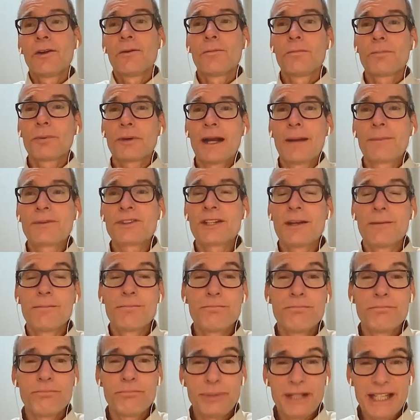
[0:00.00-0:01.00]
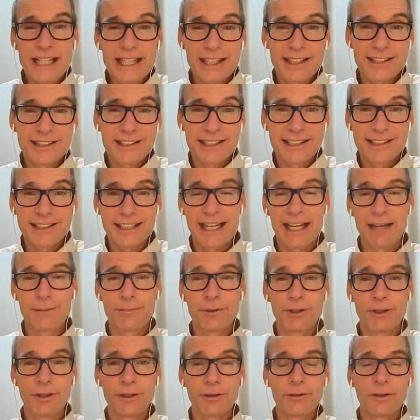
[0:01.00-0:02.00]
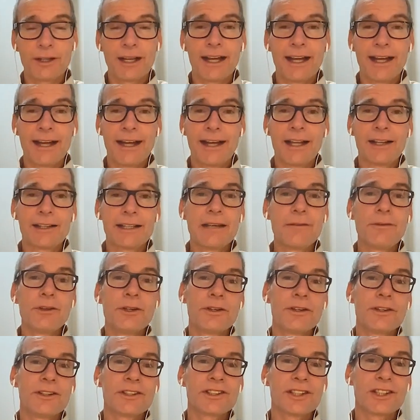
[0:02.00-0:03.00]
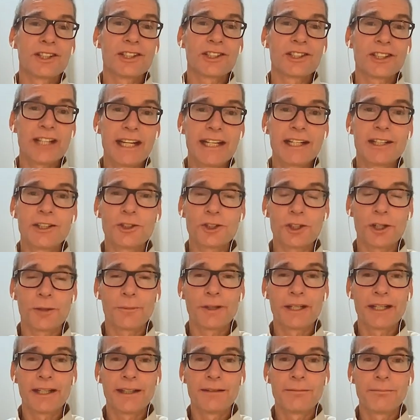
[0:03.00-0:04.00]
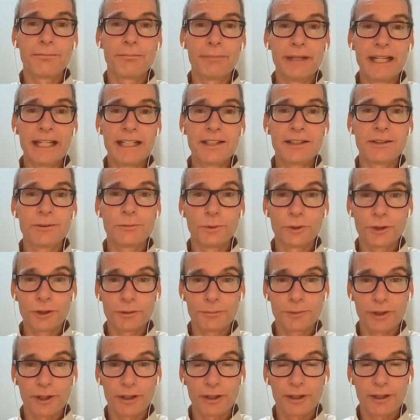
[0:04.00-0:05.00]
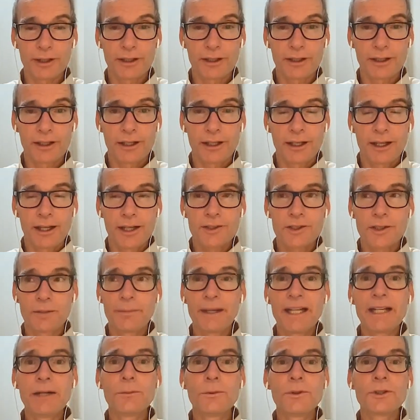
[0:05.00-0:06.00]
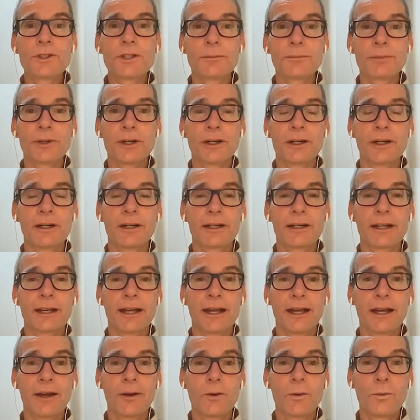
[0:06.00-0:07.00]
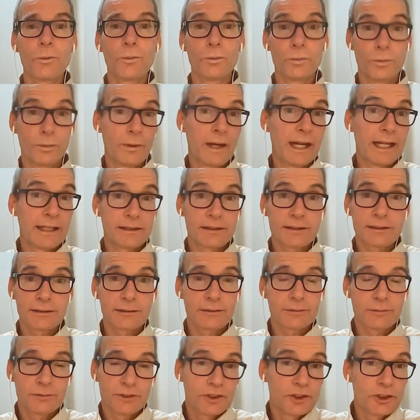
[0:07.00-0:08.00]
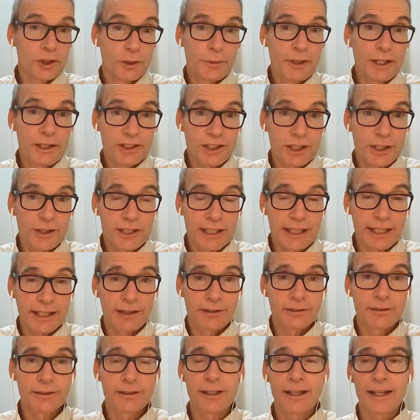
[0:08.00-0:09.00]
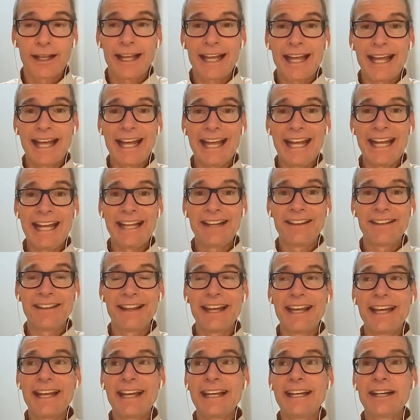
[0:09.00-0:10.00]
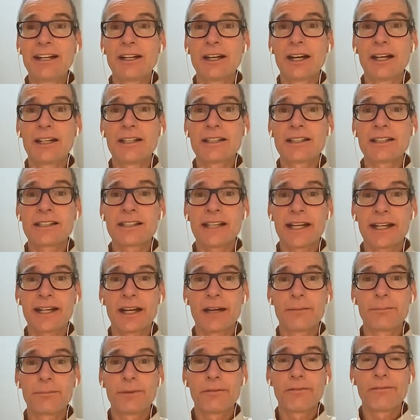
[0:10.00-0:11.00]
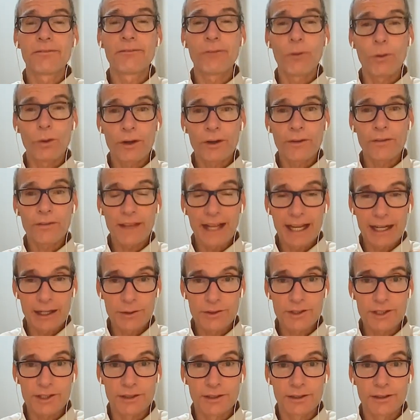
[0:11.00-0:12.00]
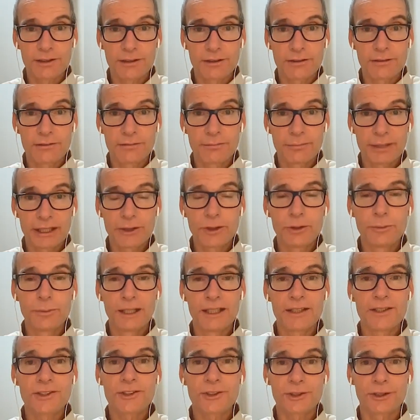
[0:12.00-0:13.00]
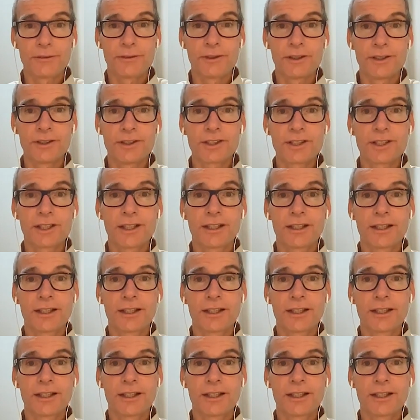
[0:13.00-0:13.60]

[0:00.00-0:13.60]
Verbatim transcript: Perhaps the biggest example uh, I'll give you is the state in Germany, Baden-Württemberg. So Baden-Württemberg uh, went, Germany shut down and they set up 4,000 Big Blue Button servers